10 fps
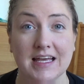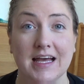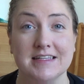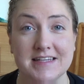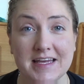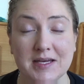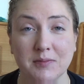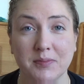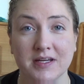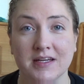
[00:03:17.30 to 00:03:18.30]
A
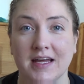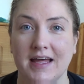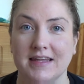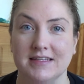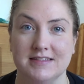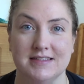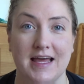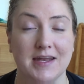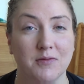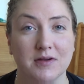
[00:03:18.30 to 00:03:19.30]
tip, and this
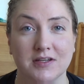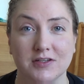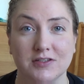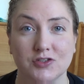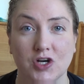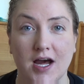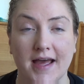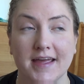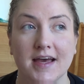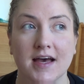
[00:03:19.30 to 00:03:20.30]
anyone could
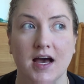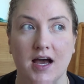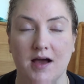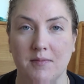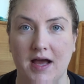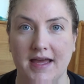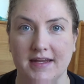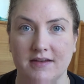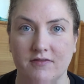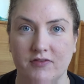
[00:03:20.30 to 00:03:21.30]
try, I
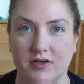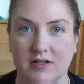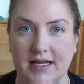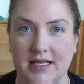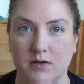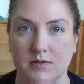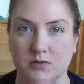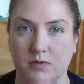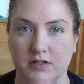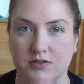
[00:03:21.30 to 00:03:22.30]
didn't feel like it was
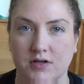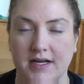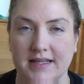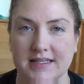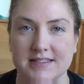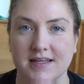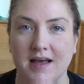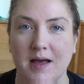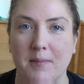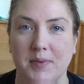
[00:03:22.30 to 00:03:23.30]
worth trying this,
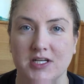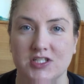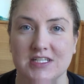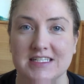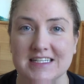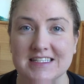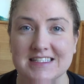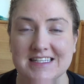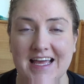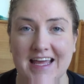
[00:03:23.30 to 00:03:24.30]
but she did
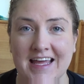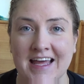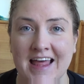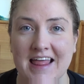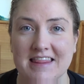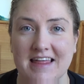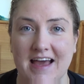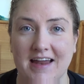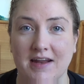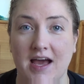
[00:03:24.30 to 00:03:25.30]
say
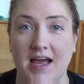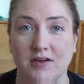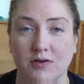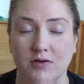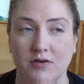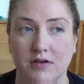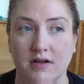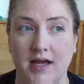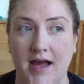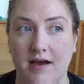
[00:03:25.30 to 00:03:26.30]
that I could
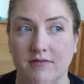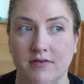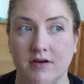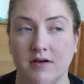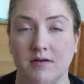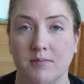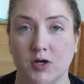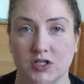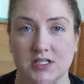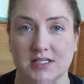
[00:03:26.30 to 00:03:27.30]
have
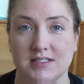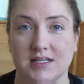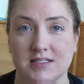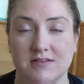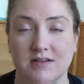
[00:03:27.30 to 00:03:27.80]
purchased a